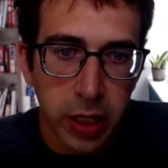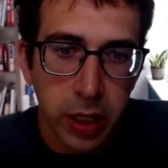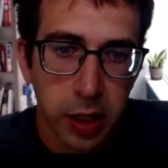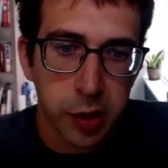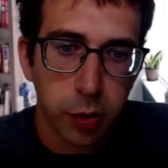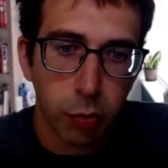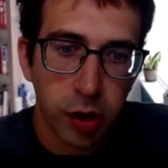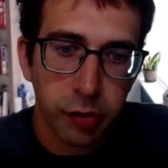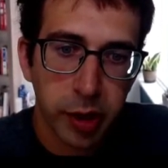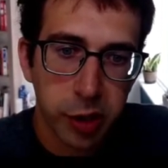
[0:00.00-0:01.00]
And so one of
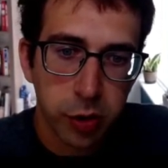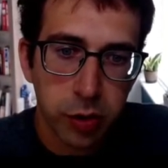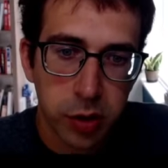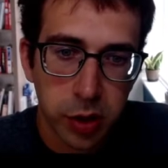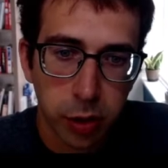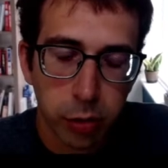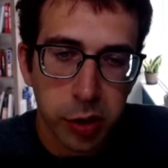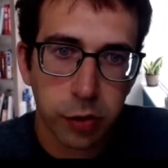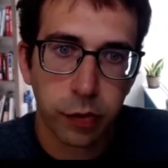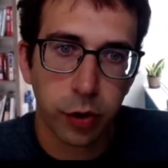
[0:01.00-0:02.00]
my students here,
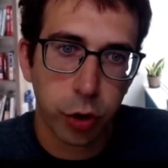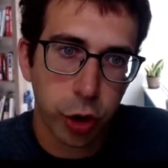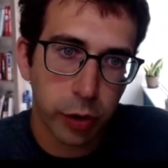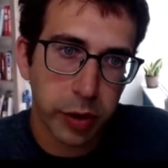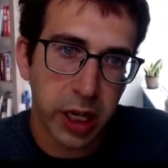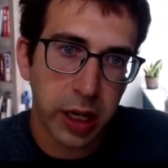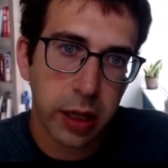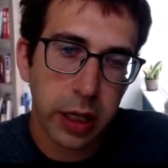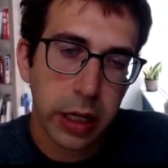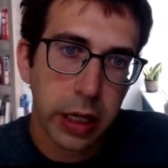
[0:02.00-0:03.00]
Christopher, showed that
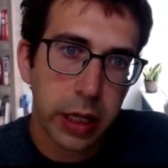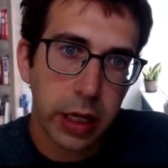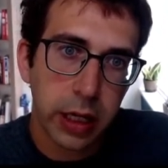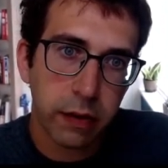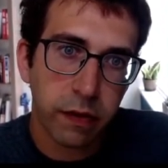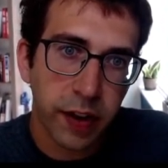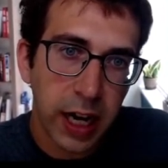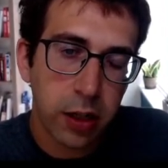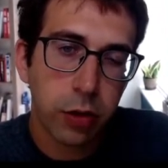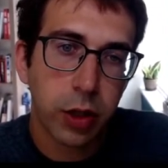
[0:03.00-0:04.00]
in
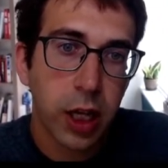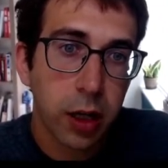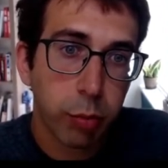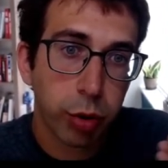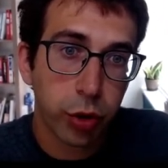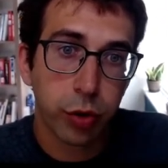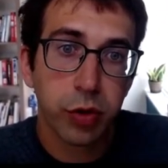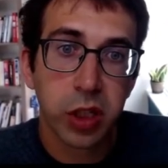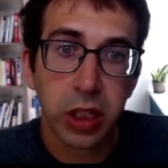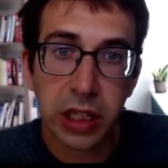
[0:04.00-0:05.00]
fact, you can
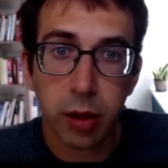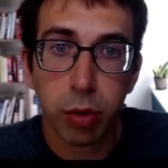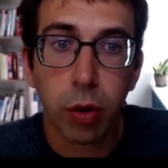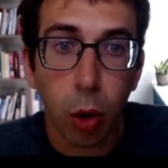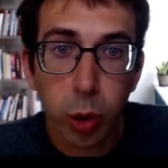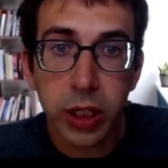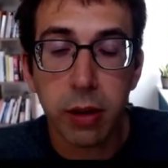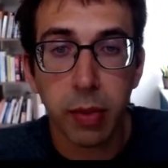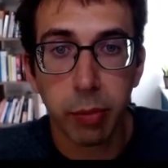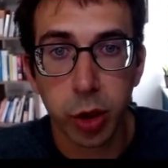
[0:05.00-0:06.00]
produce label-only
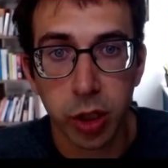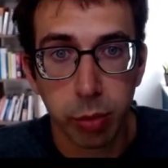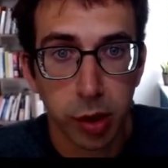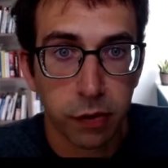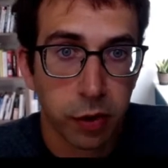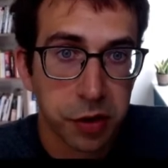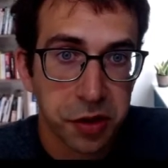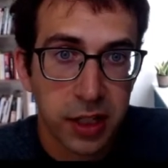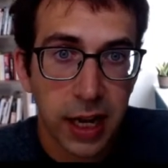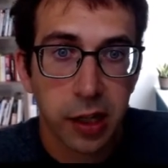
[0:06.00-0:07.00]
membership inference
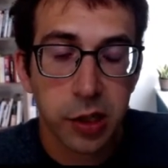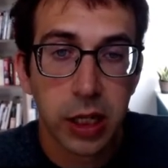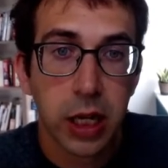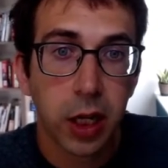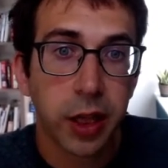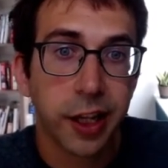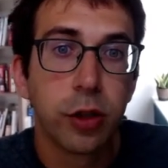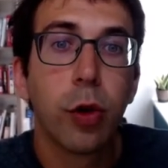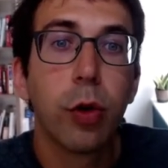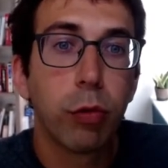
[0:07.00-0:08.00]
attacks that
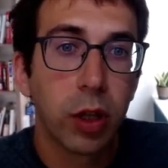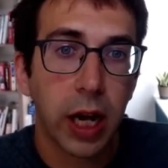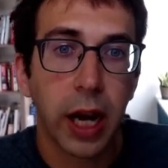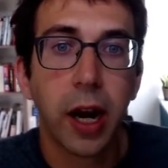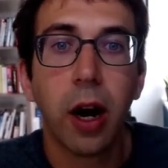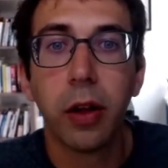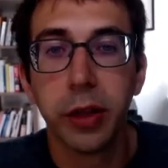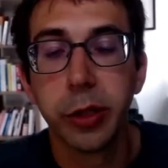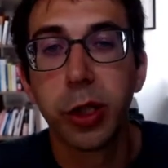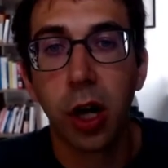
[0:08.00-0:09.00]
don't rely on
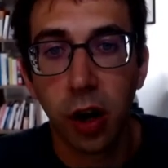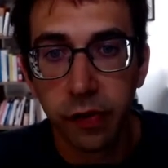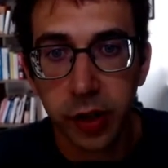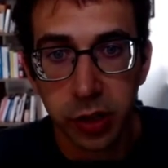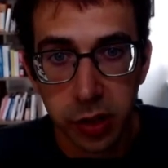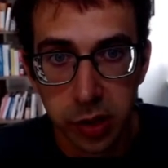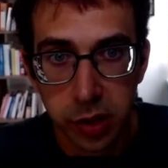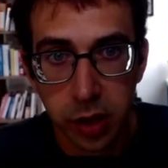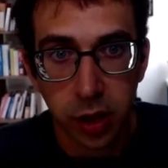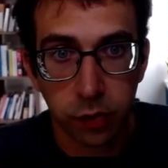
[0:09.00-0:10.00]
this confidence
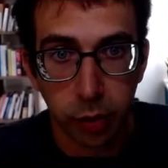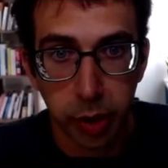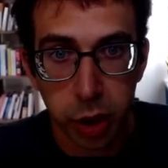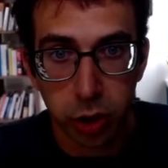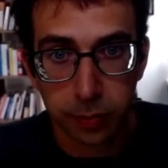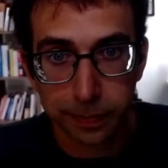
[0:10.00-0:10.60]
information.